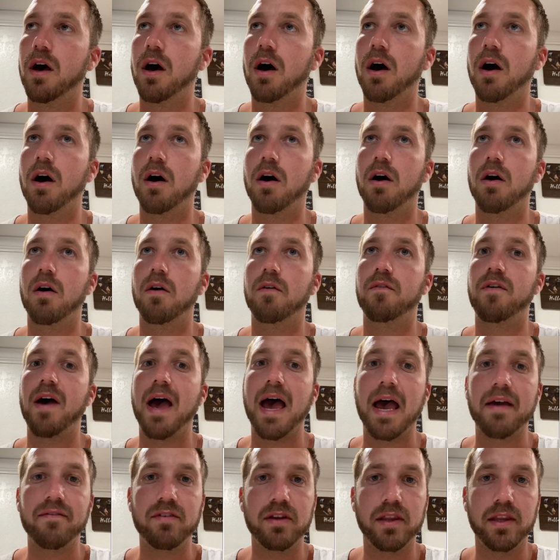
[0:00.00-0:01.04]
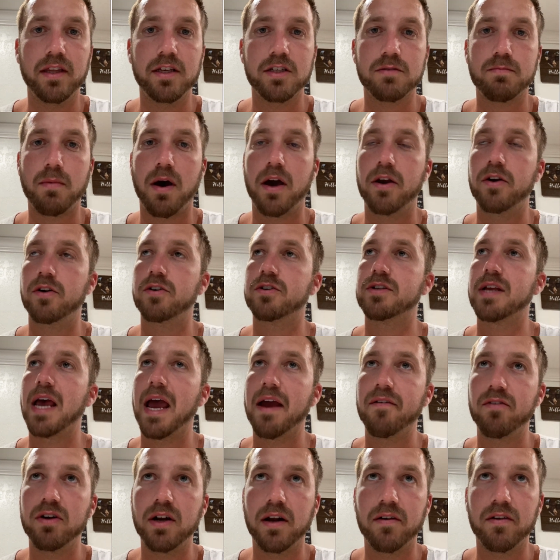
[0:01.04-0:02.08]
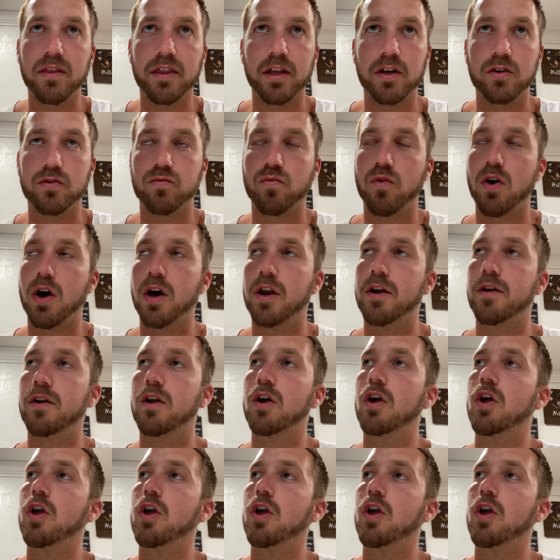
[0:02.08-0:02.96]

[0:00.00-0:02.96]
of having these miners, having everything run,